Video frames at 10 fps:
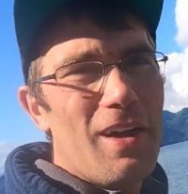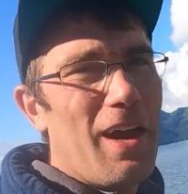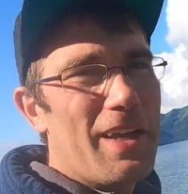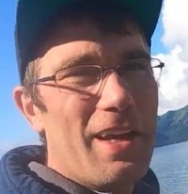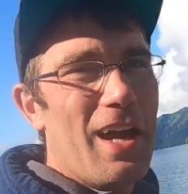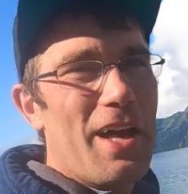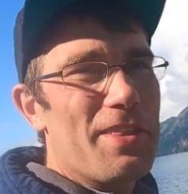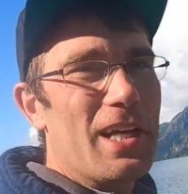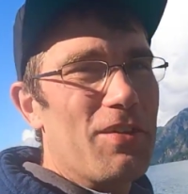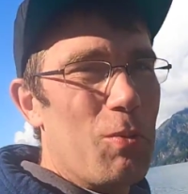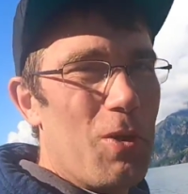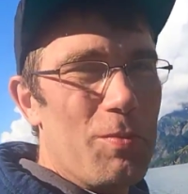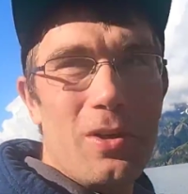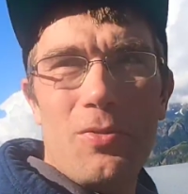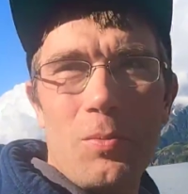I cannot think of a more
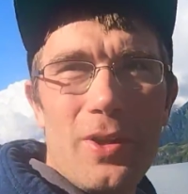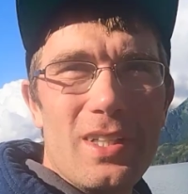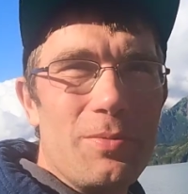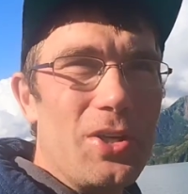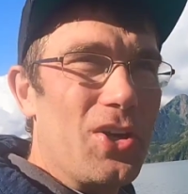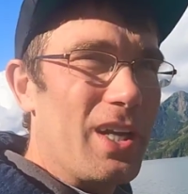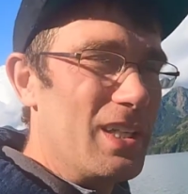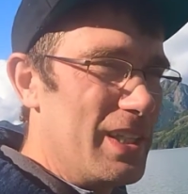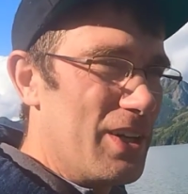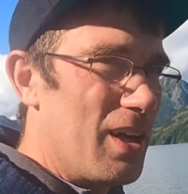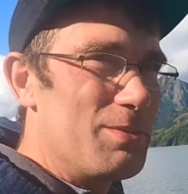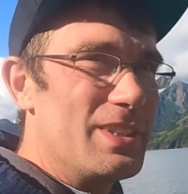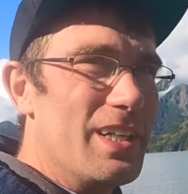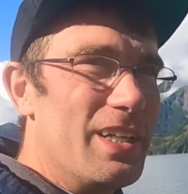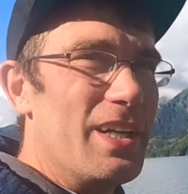beautiful place to be cooking dinner. I'm
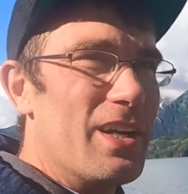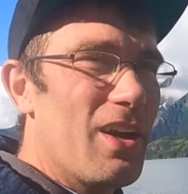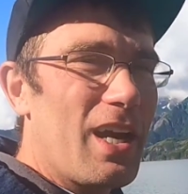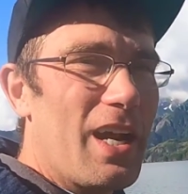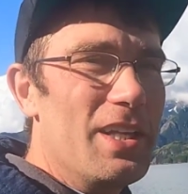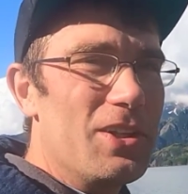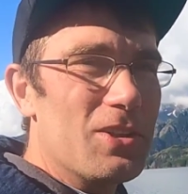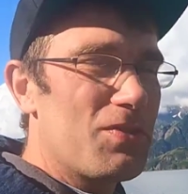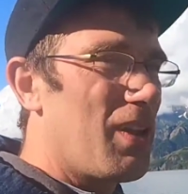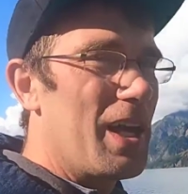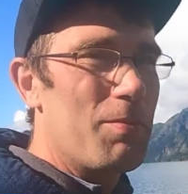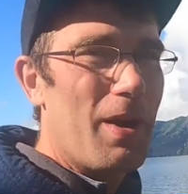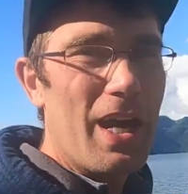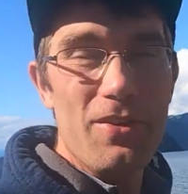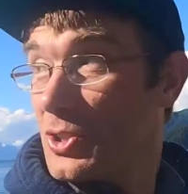sitting here, I got eagles flying
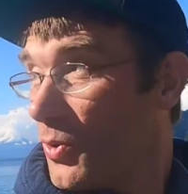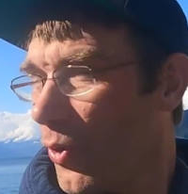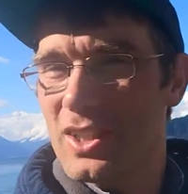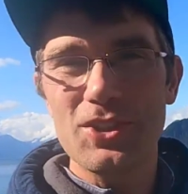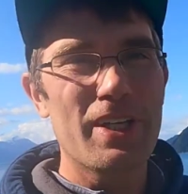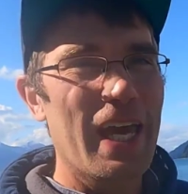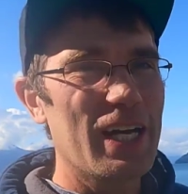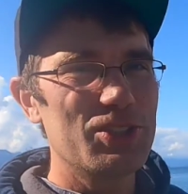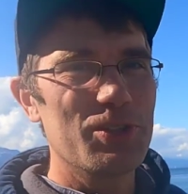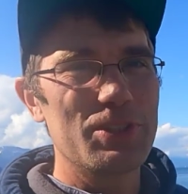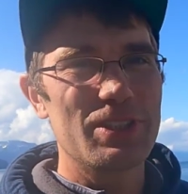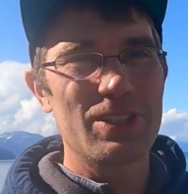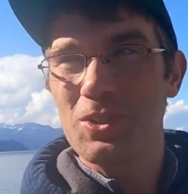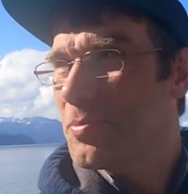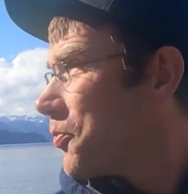by, there's an oyster catcher, which is
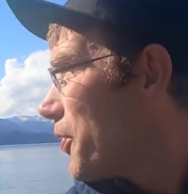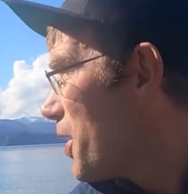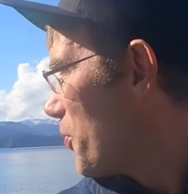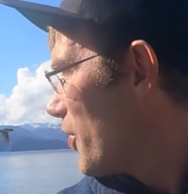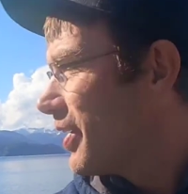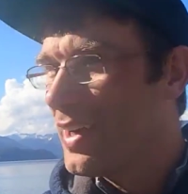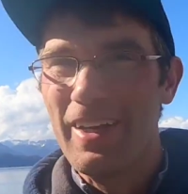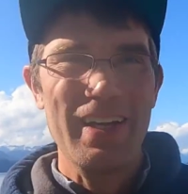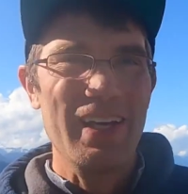a super rare bird,